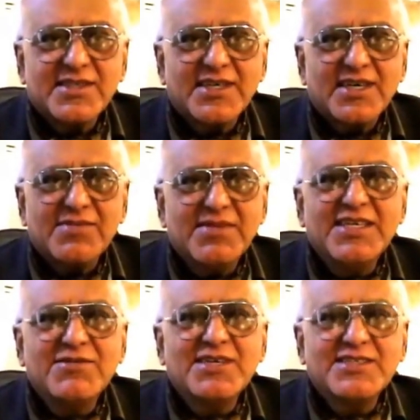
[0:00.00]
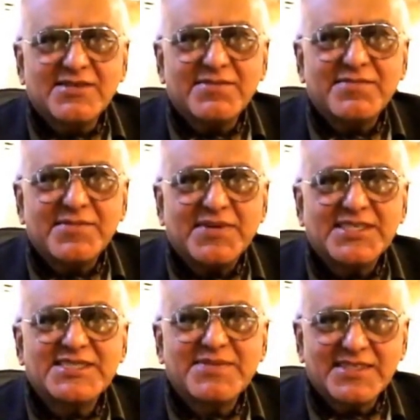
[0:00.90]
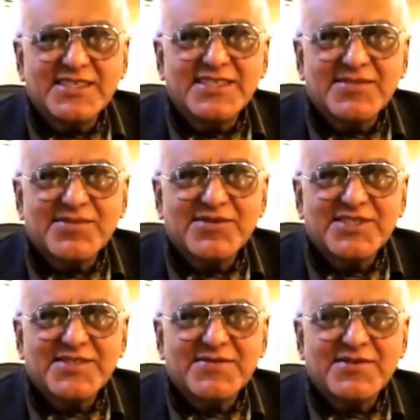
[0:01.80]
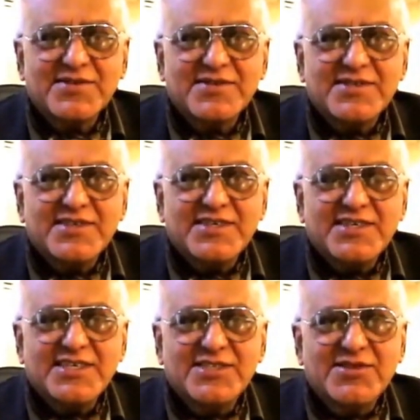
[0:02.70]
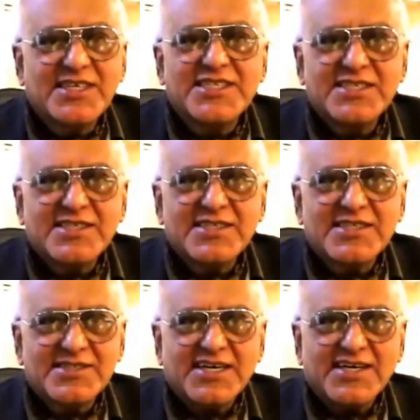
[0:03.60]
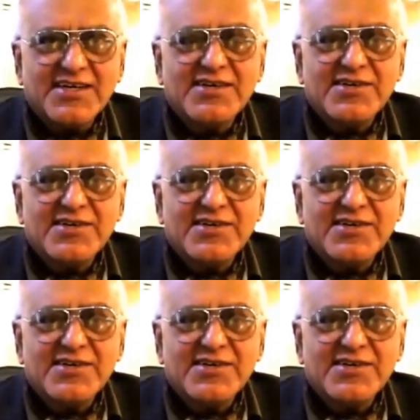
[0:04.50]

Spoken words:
There are many ways of participating in the process for educating the child.